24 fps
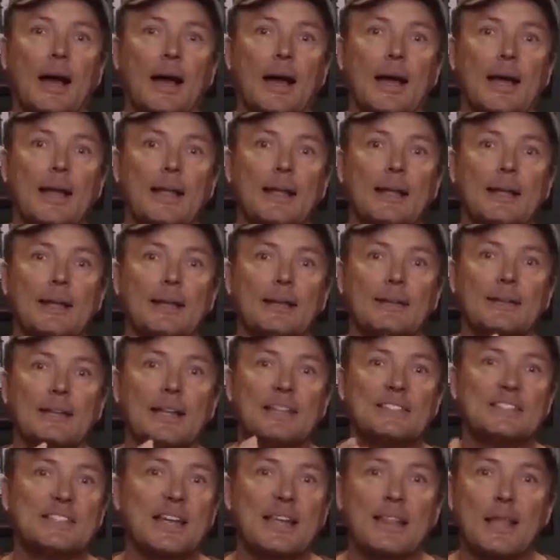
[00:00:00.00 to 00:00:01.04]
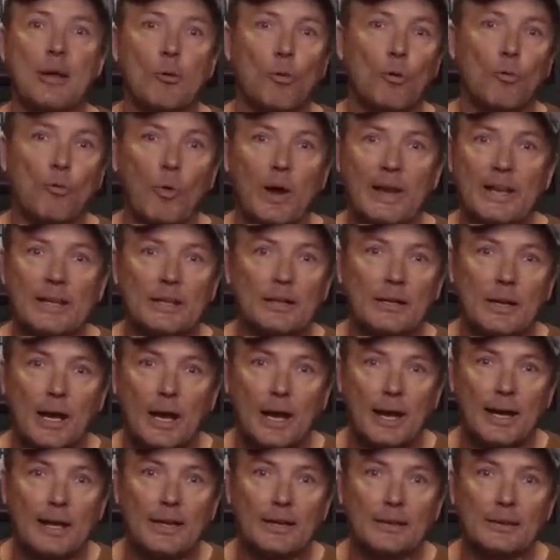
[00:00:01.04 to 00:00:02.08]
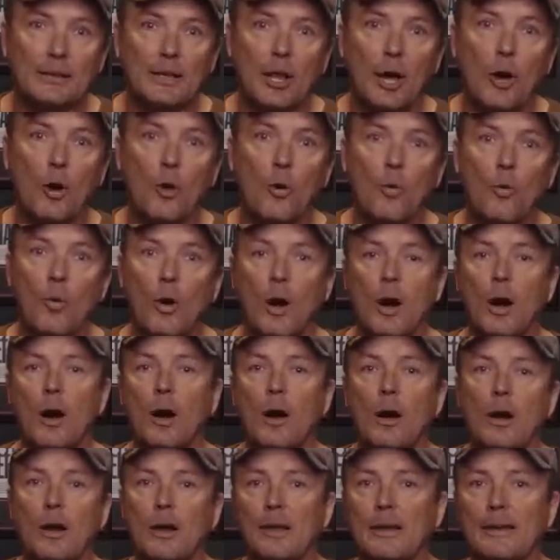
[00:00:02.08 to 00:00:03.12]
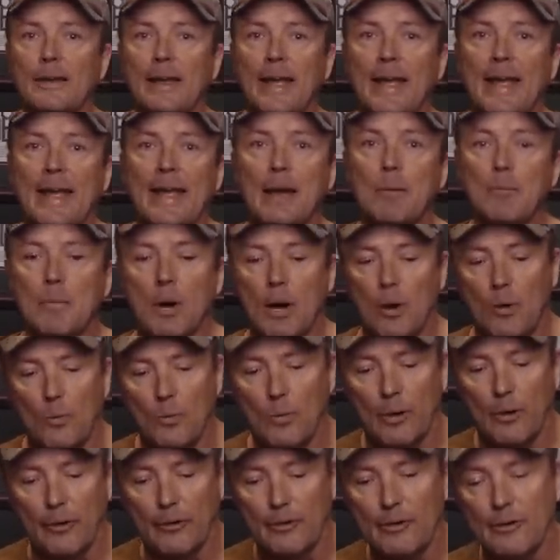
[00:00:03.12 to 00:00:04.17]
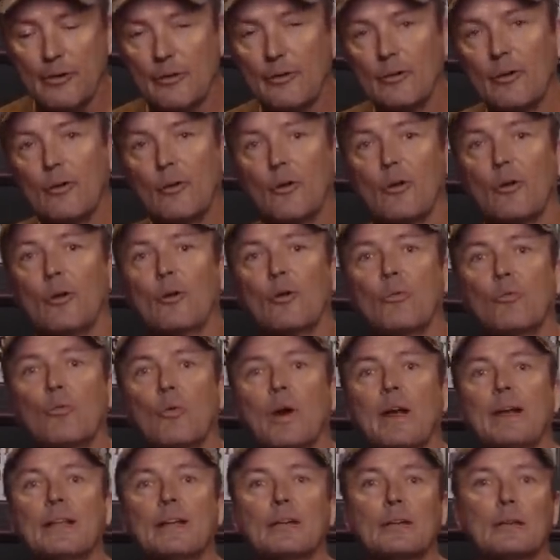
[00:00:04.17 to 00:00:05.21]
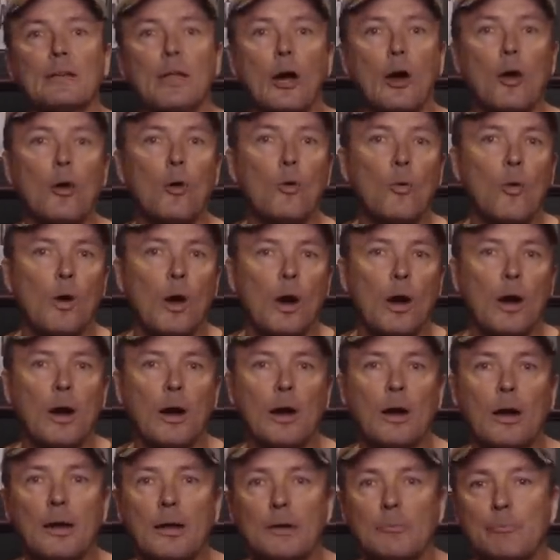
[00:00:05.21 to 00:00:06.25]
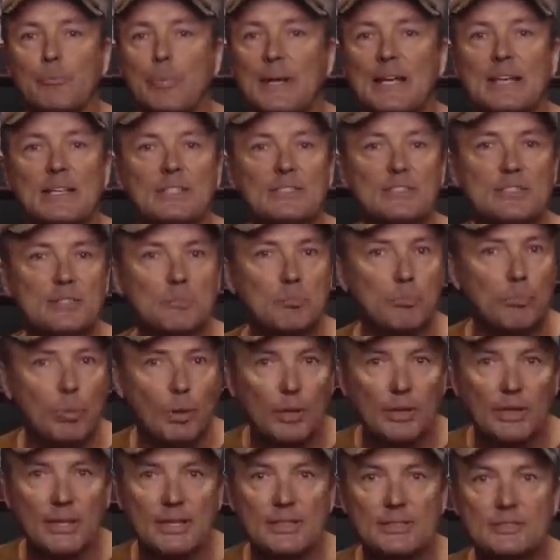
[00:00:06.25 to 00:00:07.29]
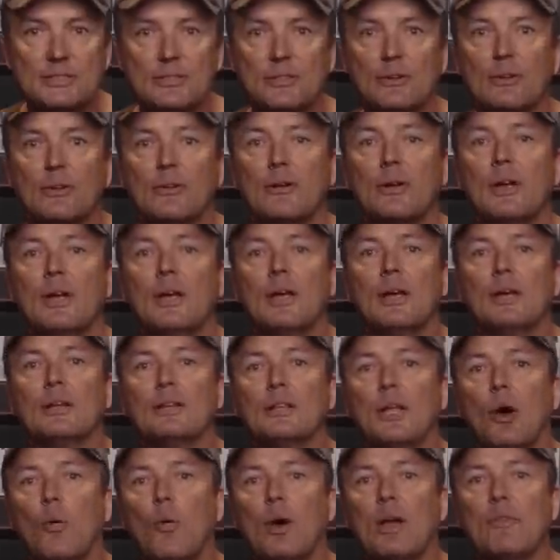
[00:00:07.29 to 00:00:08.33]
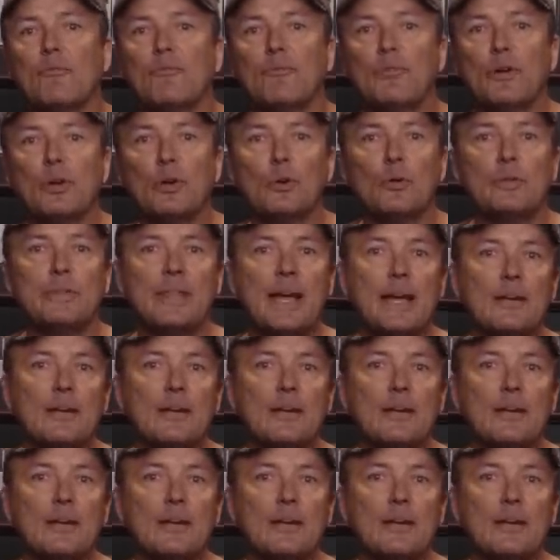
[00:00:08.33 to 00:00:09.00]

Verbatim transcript: uh, let's say they were running uh, low on ammo or, or running low on beans and bullets or low on food,